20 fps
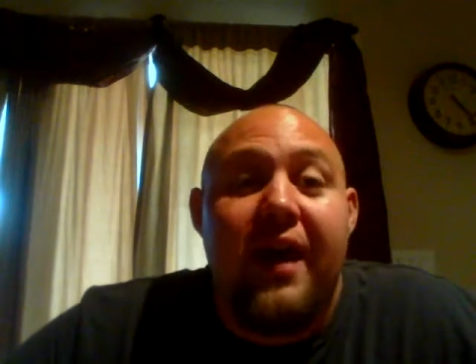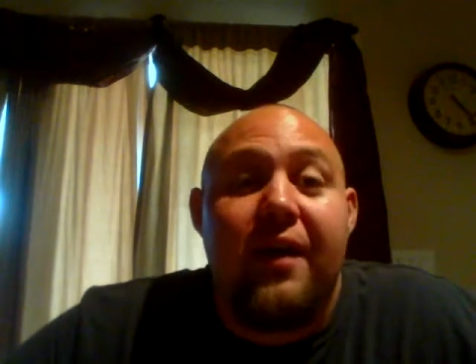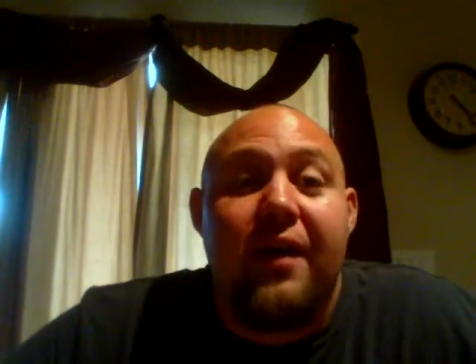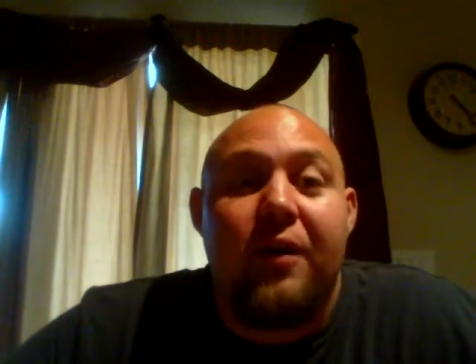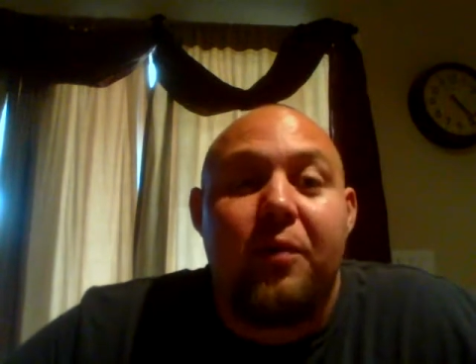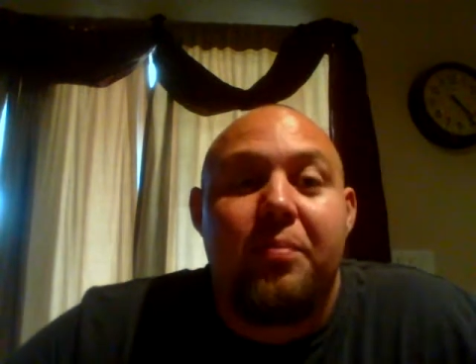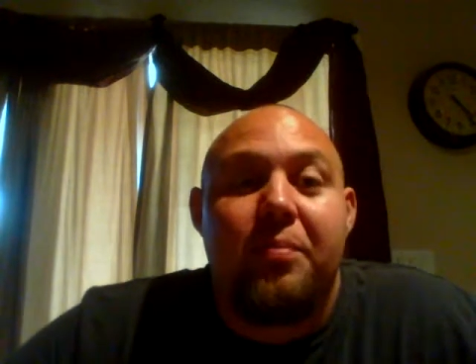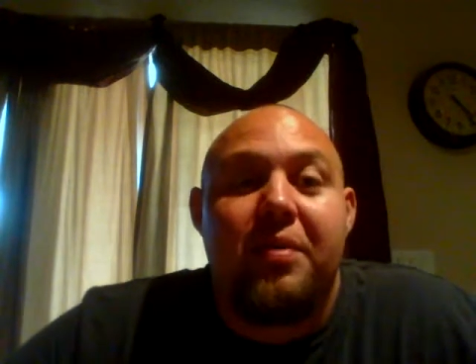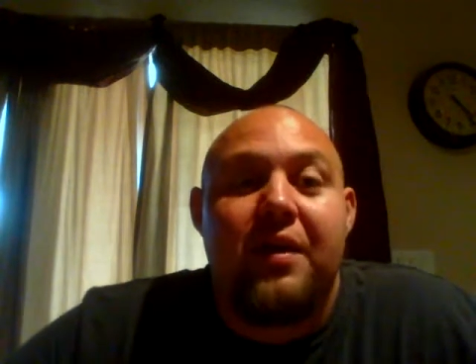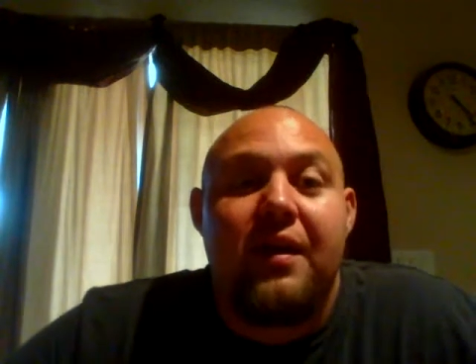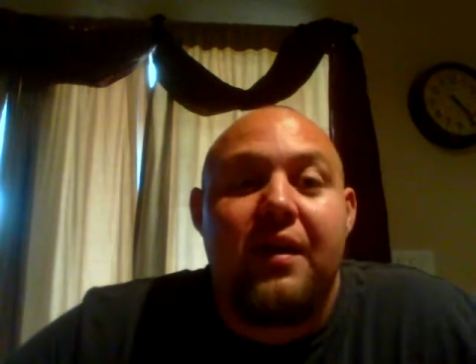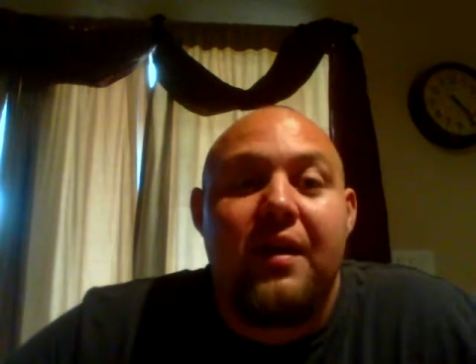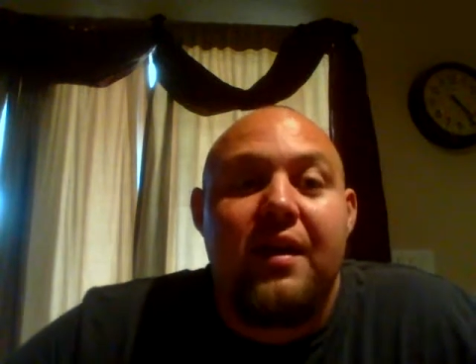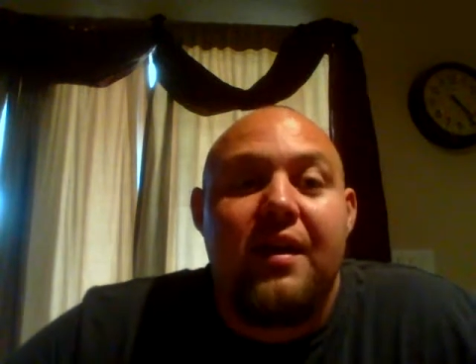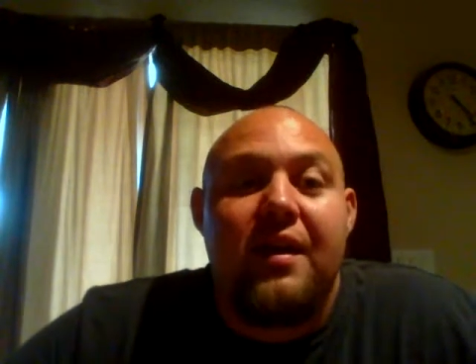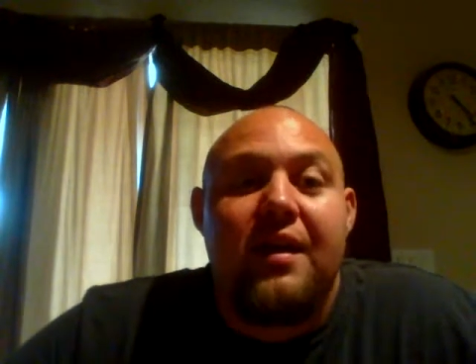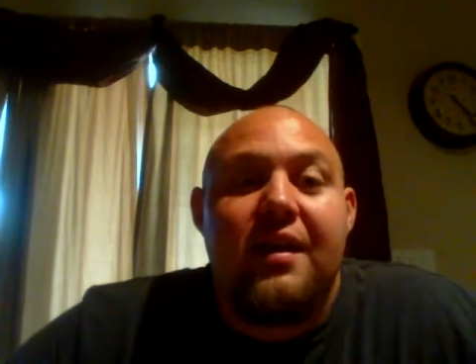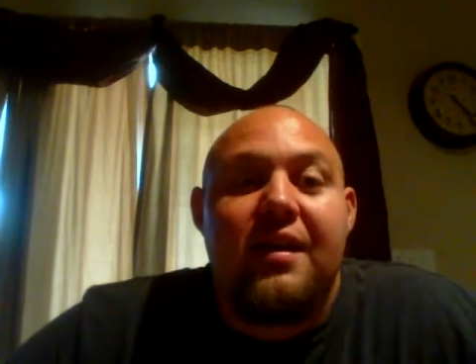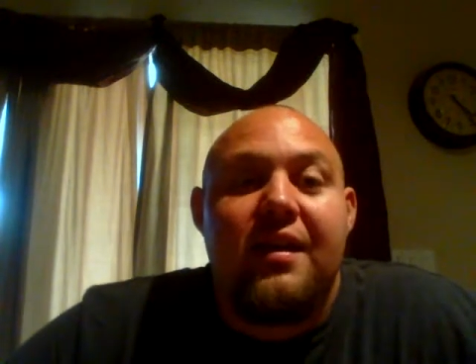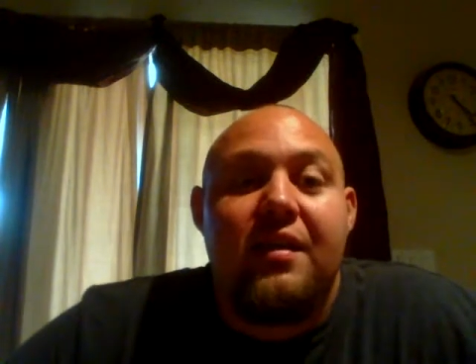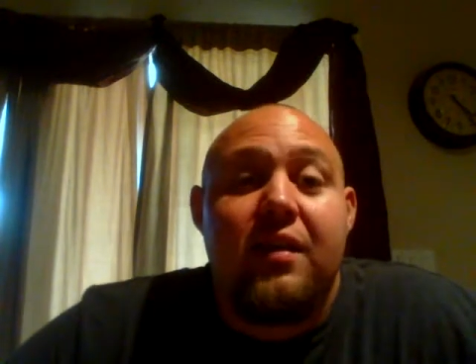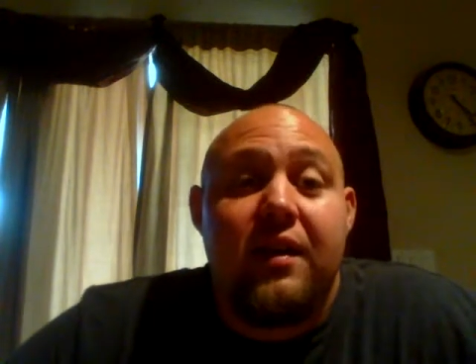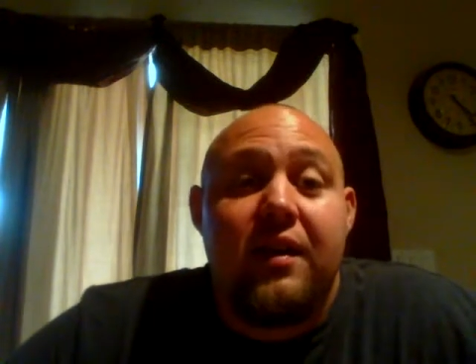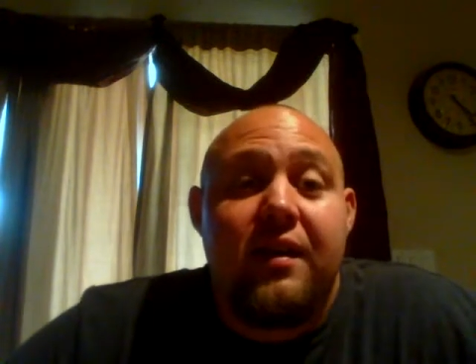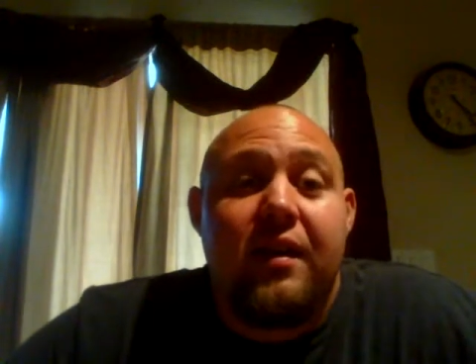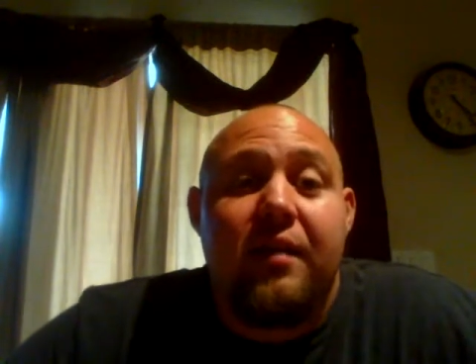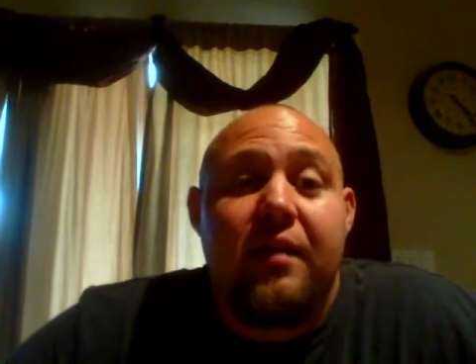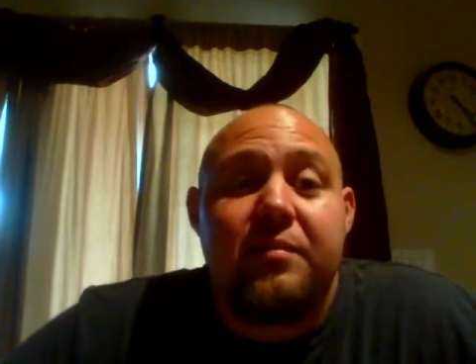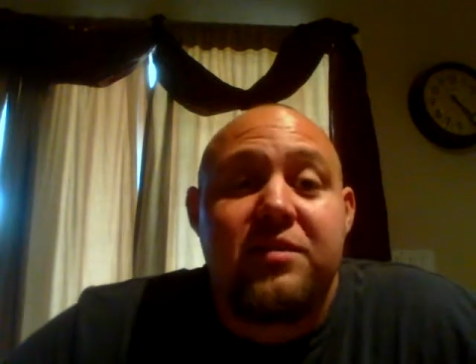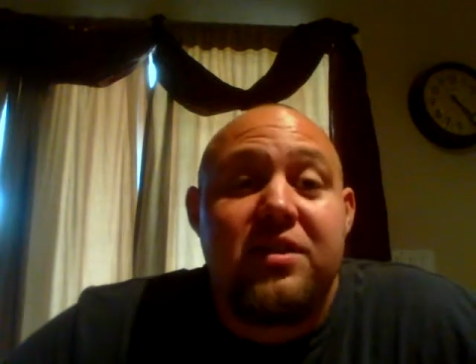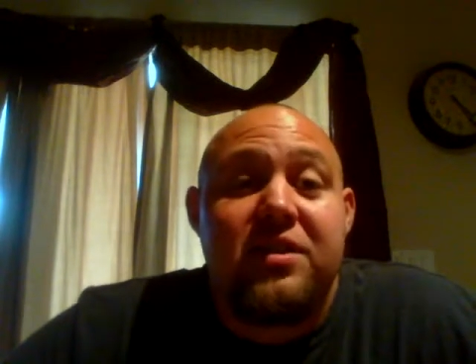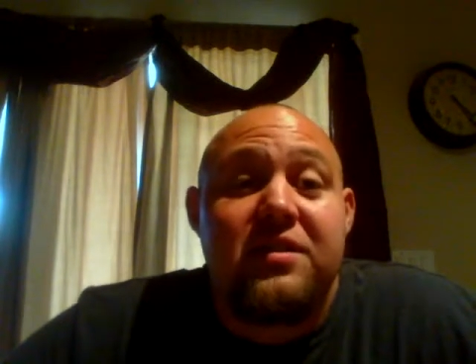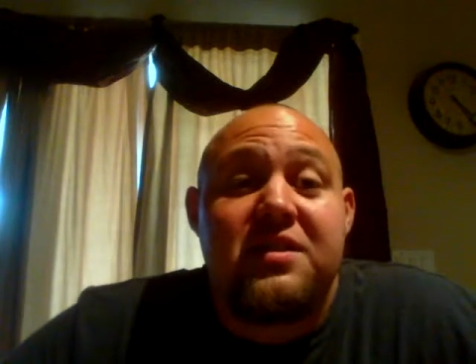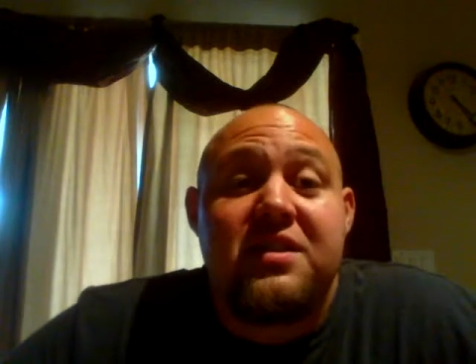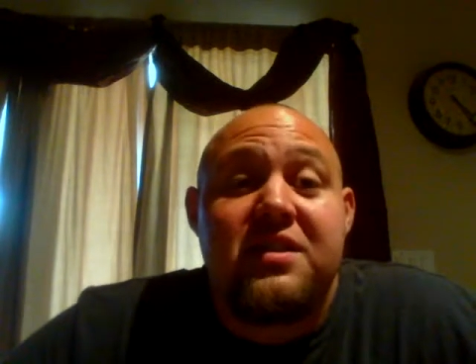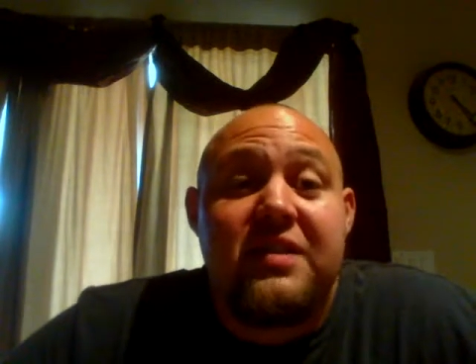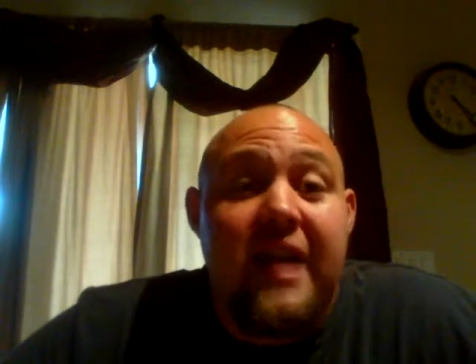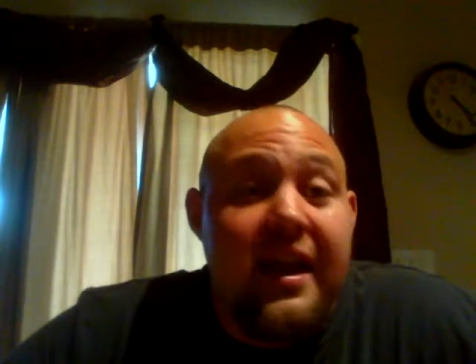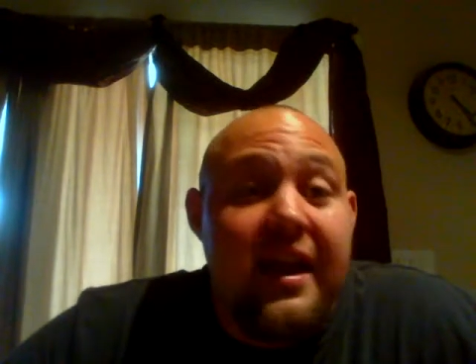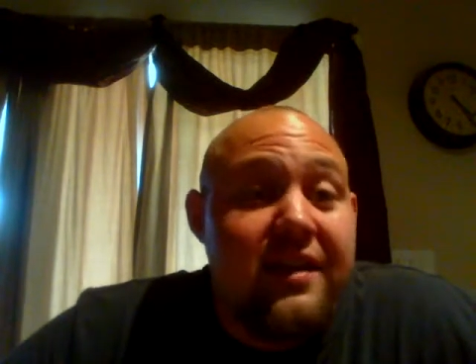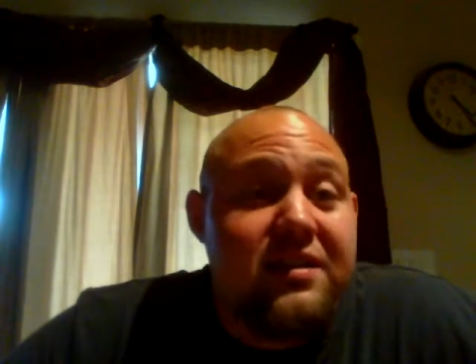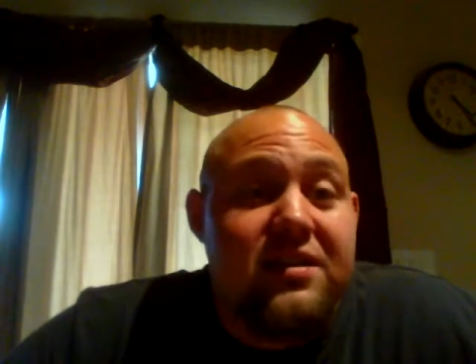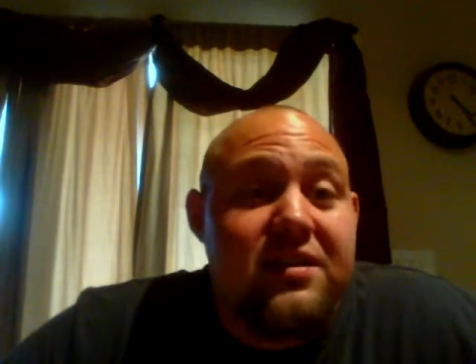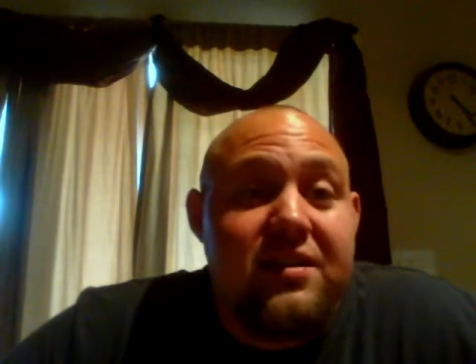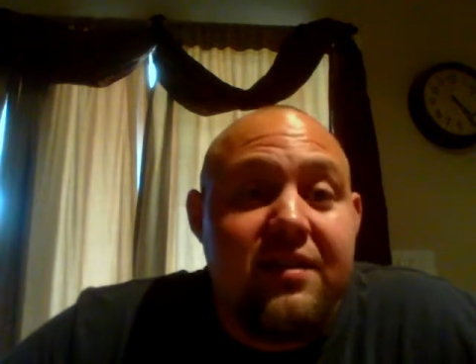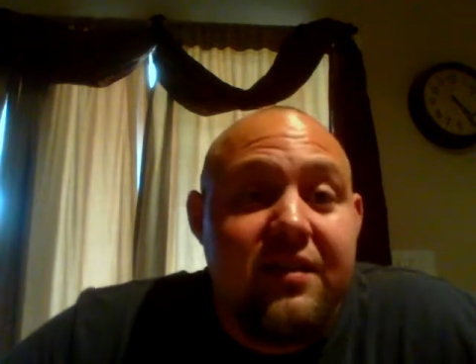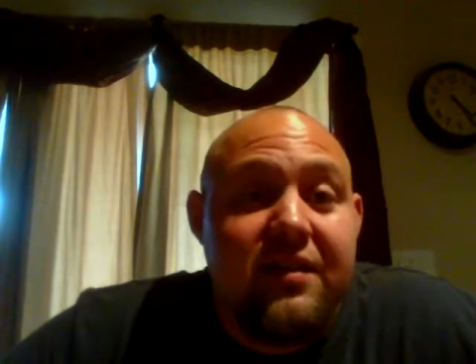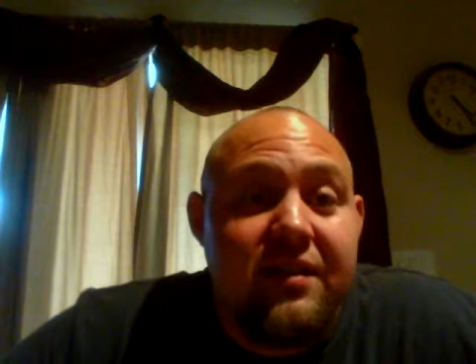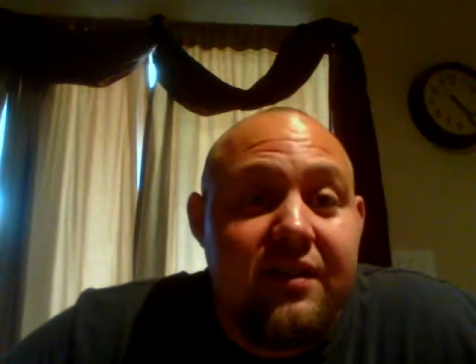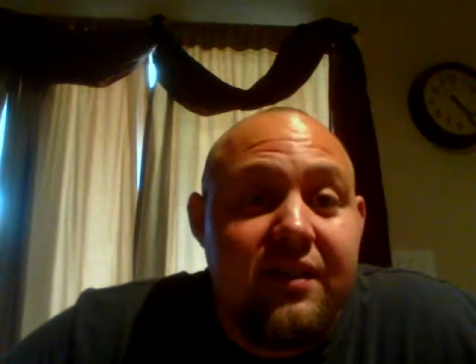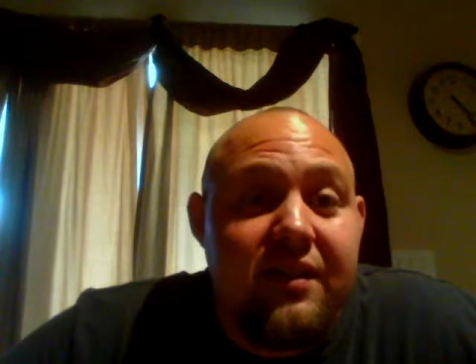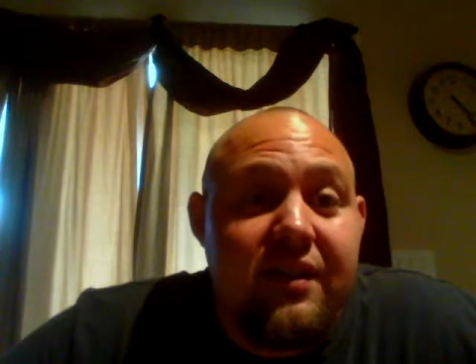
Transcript: I hope they come to the States